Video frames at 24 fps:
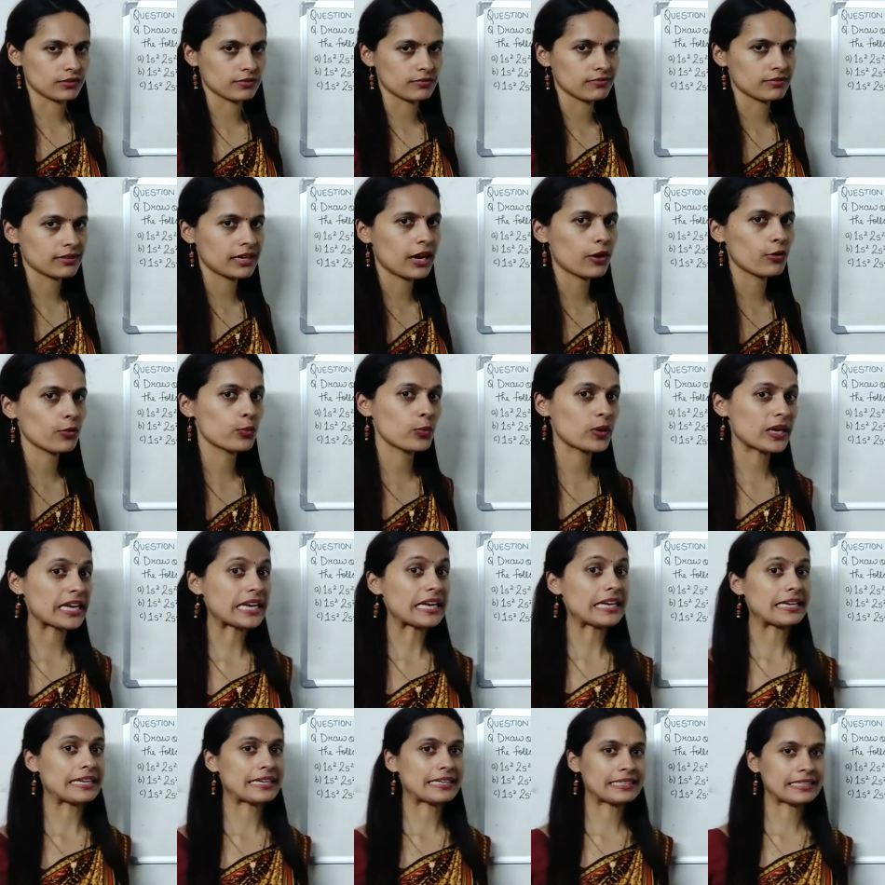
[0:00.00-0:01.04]
Now
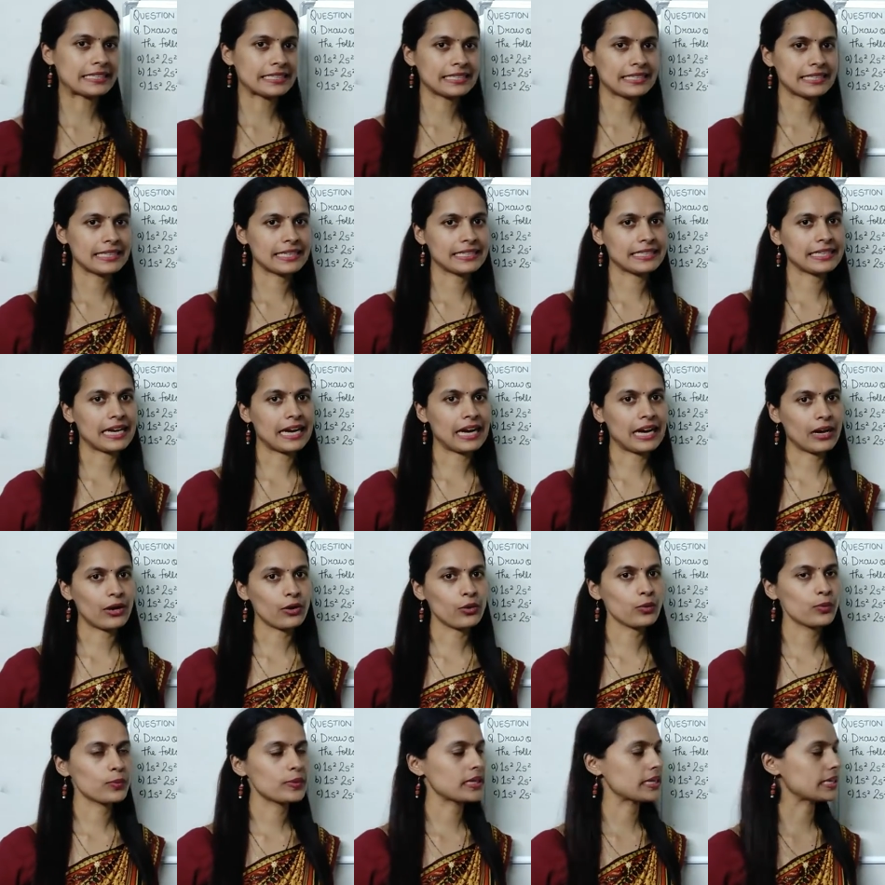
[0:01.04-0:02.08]
we'll learn that how
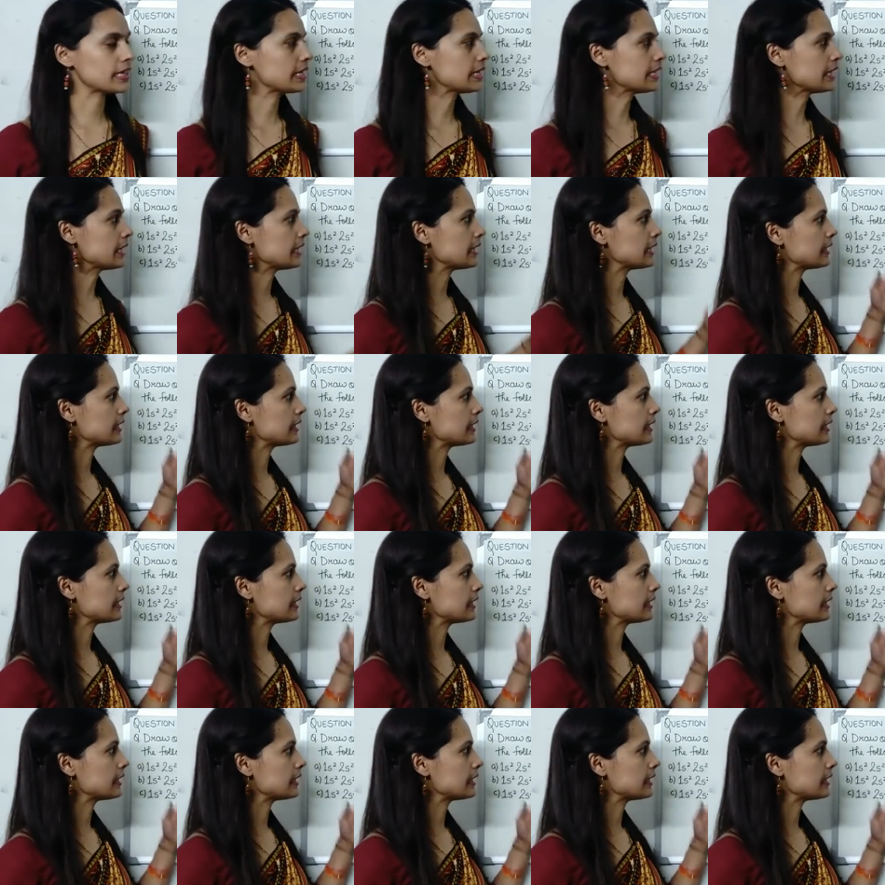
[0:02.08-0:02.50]
we'll